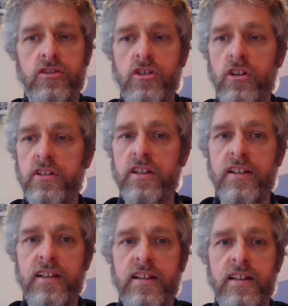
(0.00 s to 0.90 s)
John,
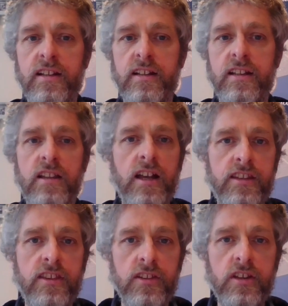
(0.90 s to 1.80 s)

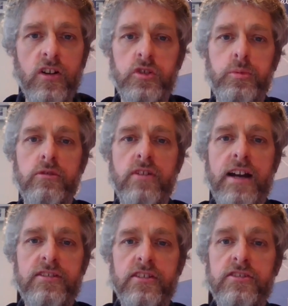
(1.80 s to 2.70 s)
like the other gospel
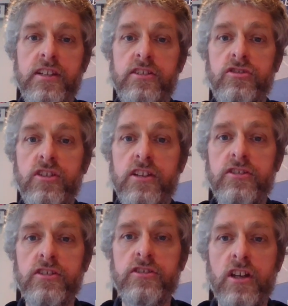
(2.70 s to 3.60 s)
writers, sees
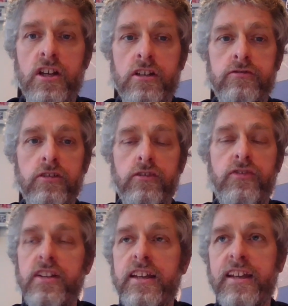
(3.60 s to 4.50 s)
Jesus
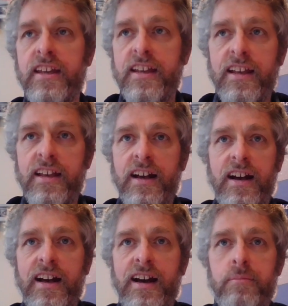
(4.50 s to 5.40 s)
fulfilling
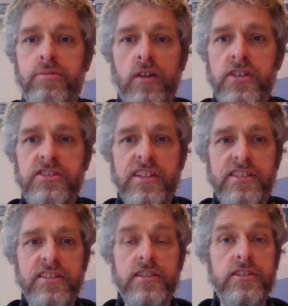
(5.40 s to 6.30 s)

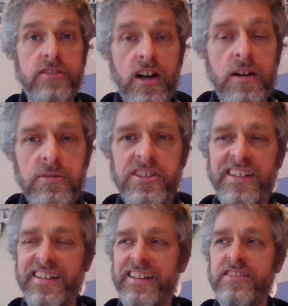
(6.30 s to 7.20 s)
prophecies in the
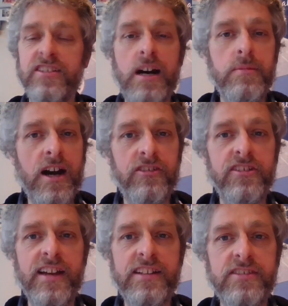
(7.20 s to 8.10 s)
Psalms, Psalm
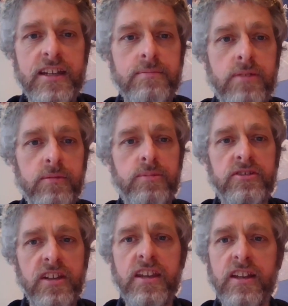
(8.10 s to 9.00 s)
118, but
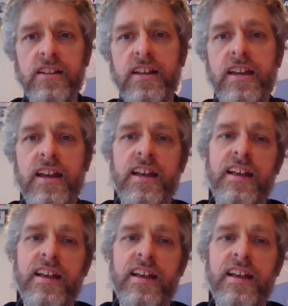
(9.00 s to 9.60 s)
particularly